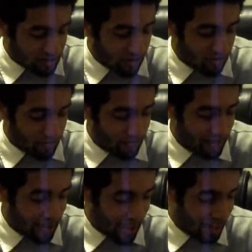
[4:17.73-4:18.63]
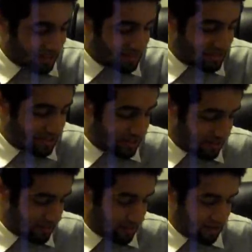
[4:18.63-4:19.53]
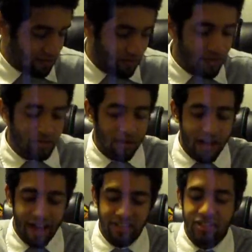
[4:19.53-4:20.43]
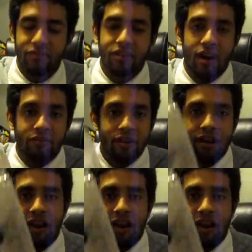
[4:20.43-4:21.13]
So it has, first of all, it has a different cover.